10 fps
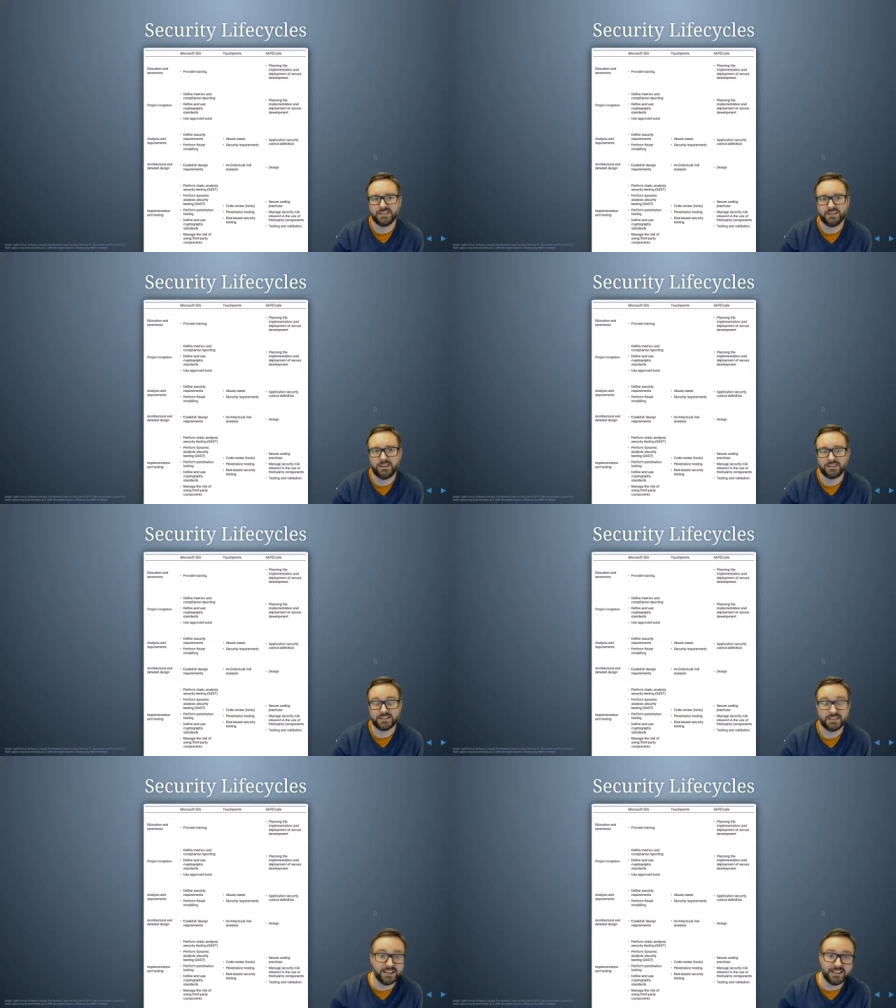it's
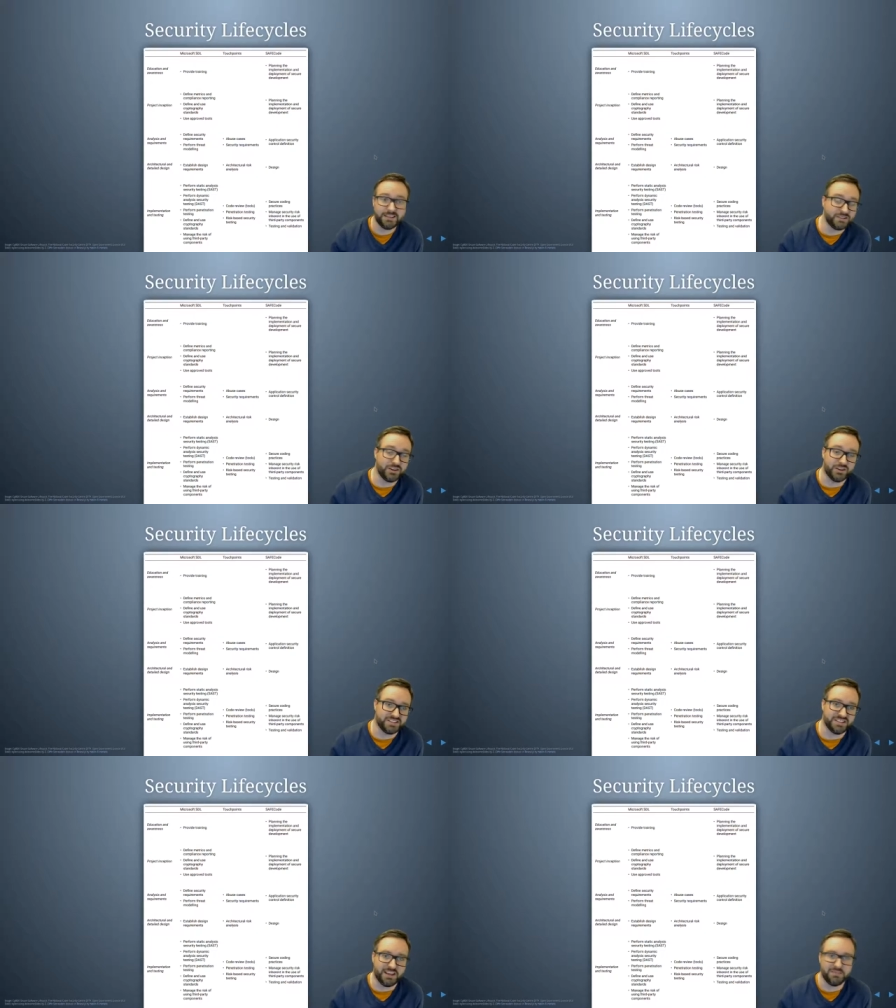clearly it was not
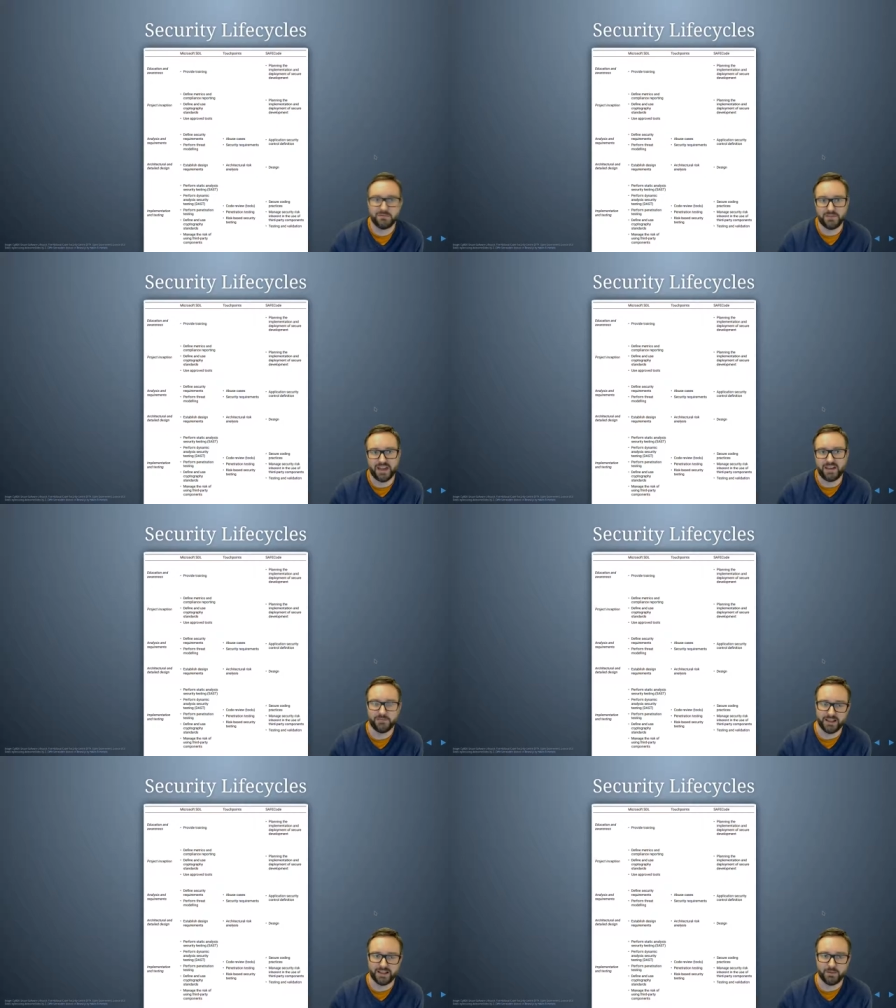designed for that for
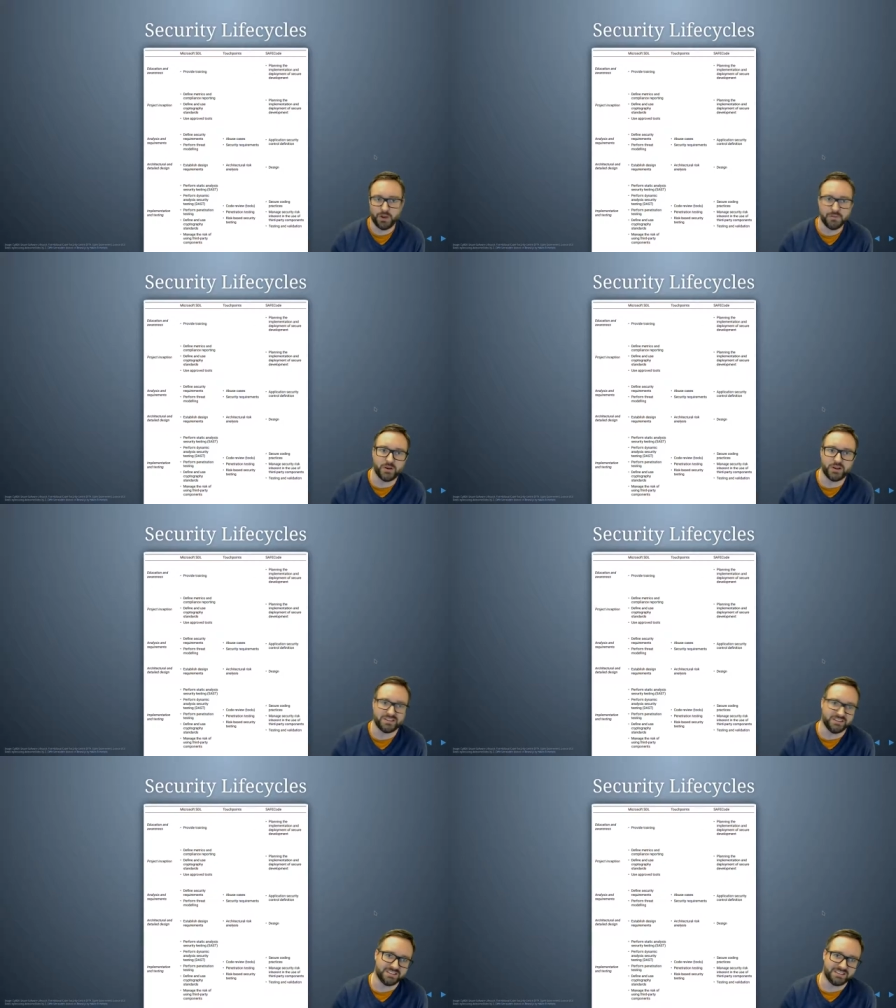like one
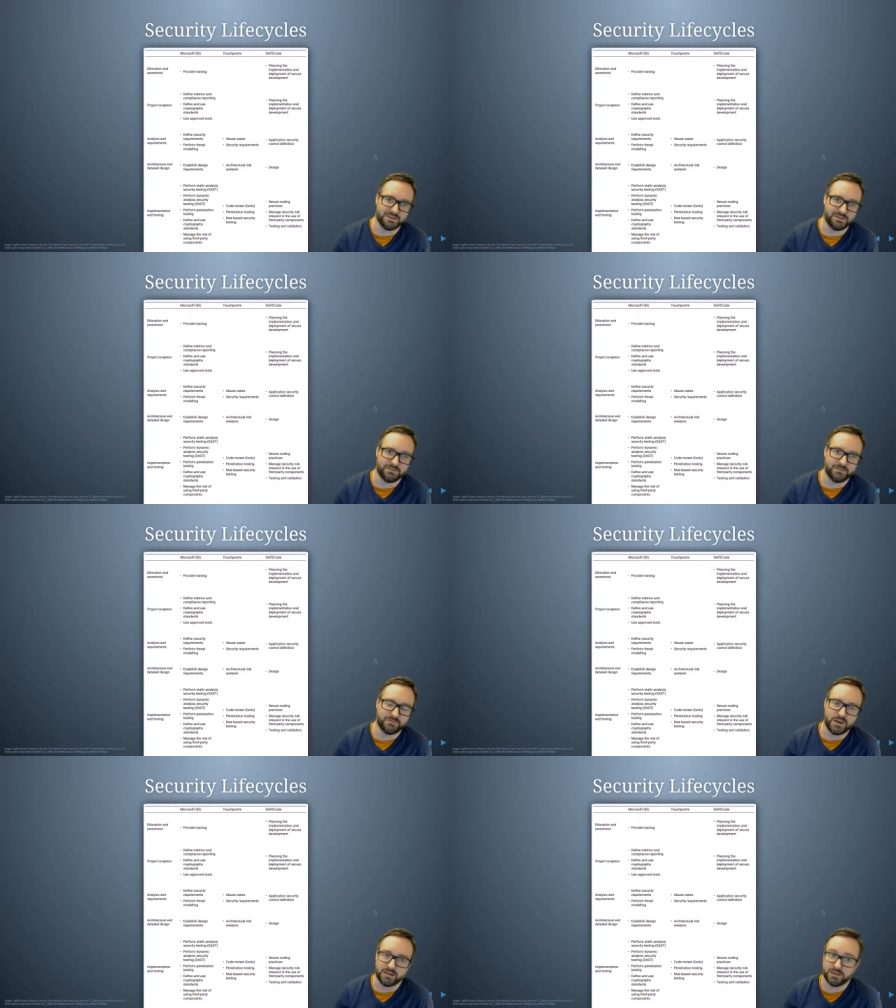person to you
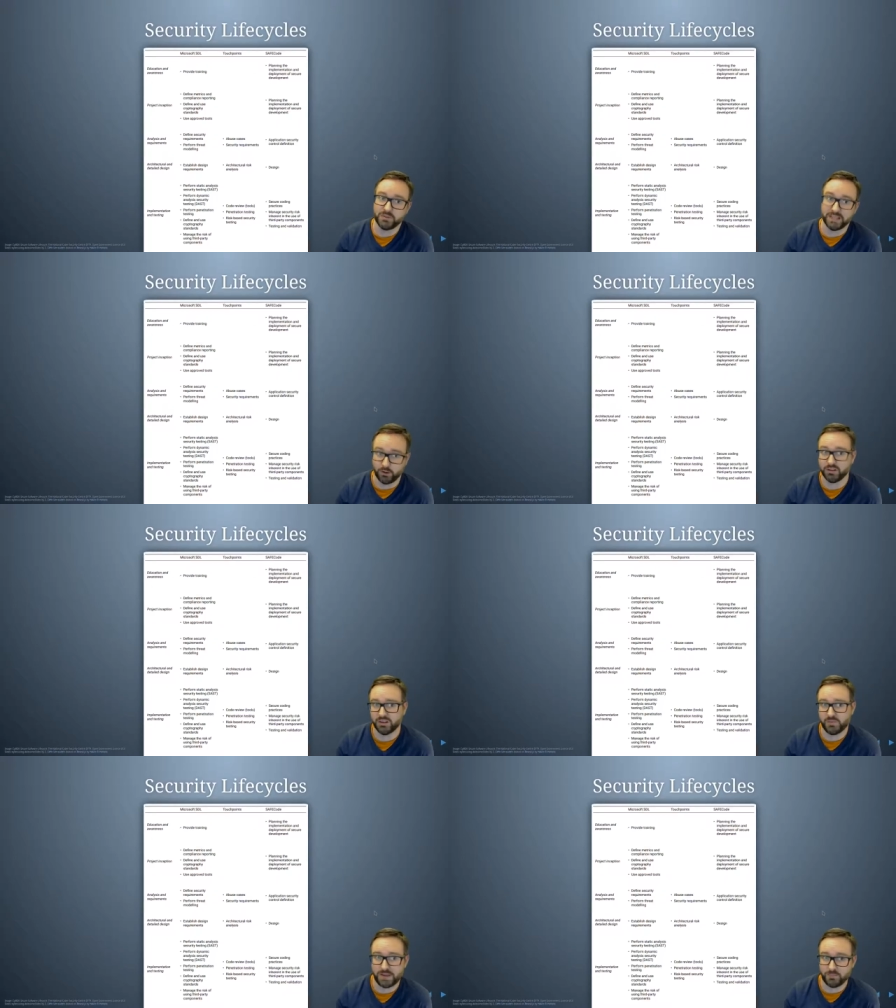know complete all of the
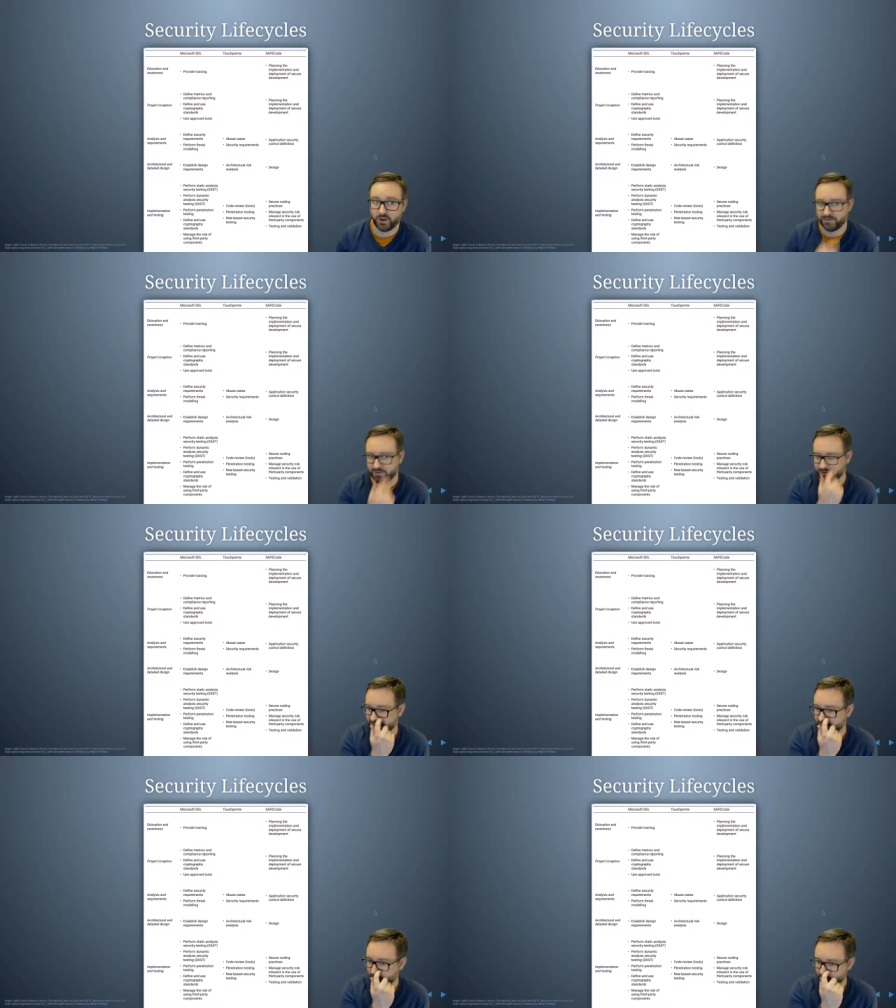paperwork for
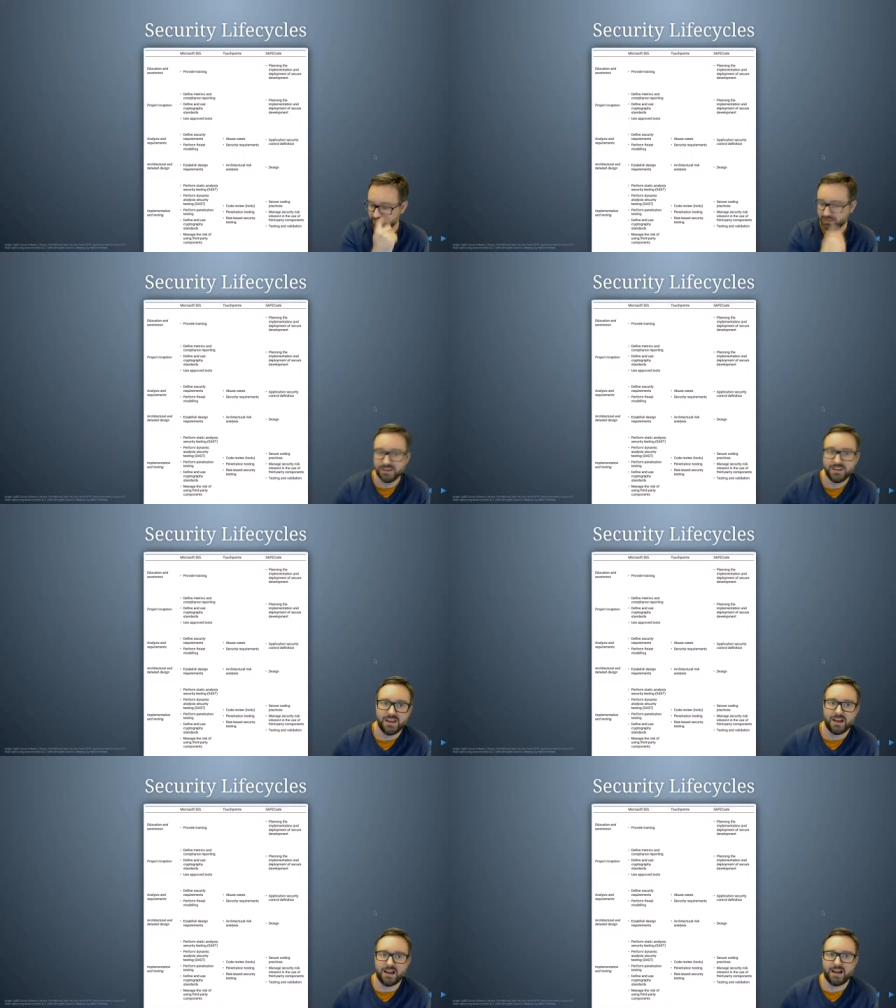example
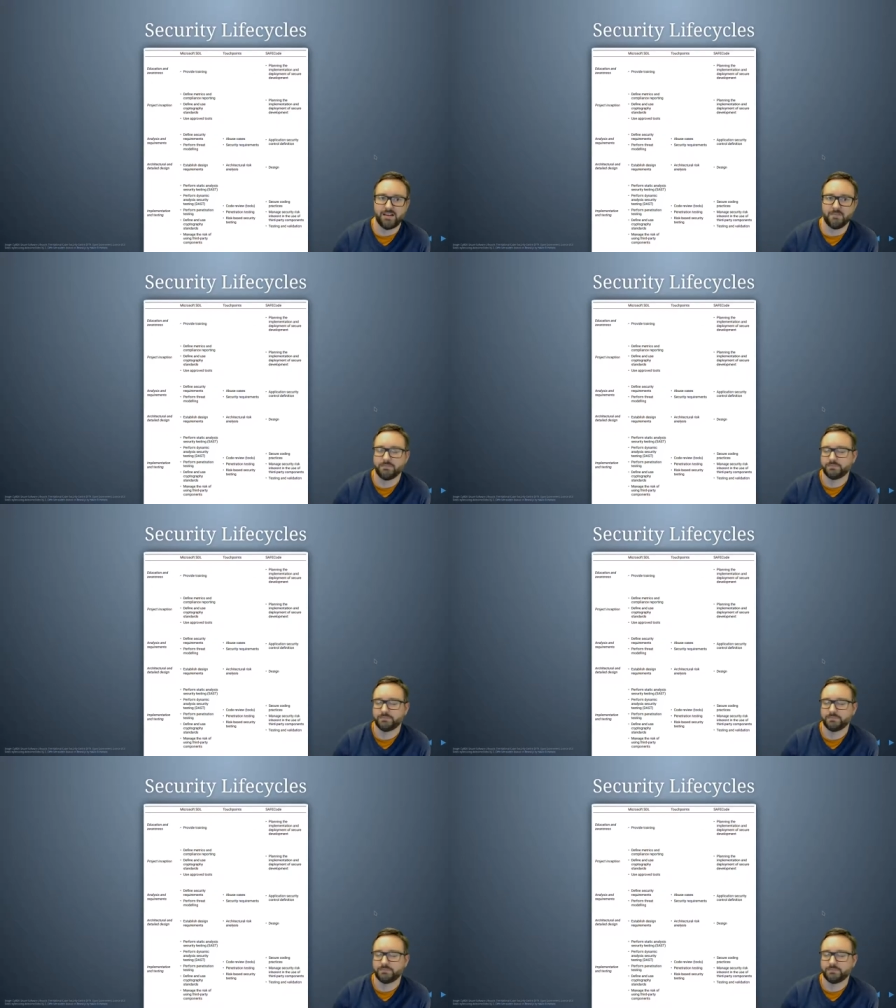um,